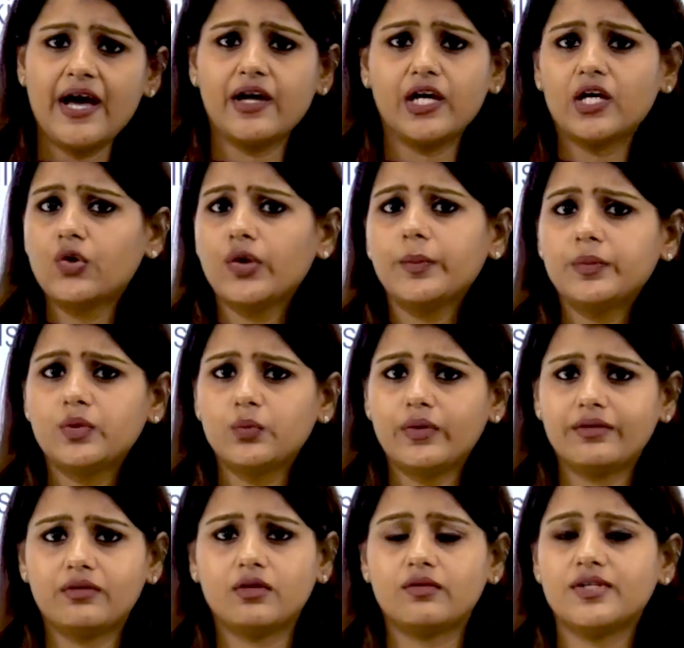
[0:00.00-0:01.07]
equipped
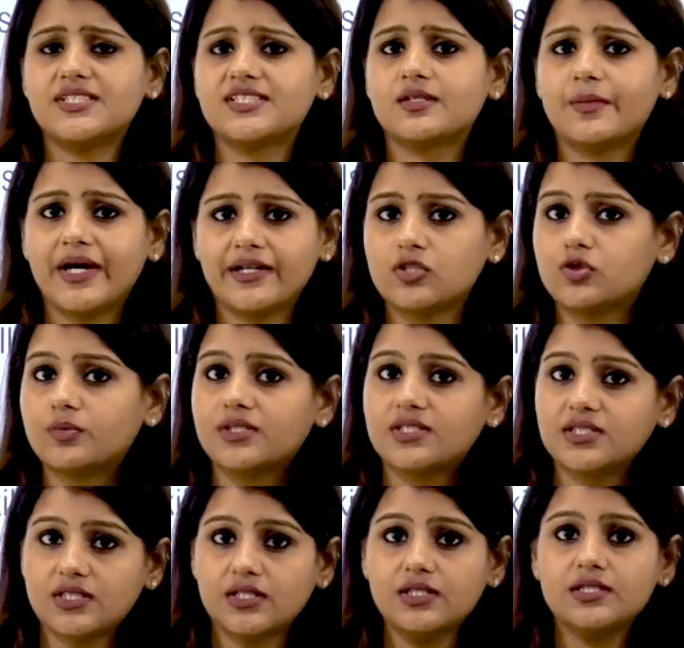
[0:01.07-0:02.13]
with the risk management
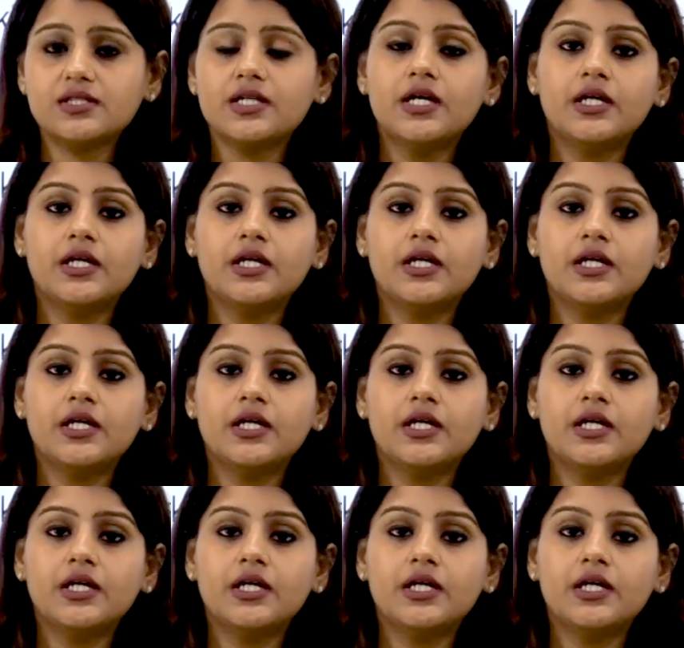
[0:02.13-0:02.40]
skills.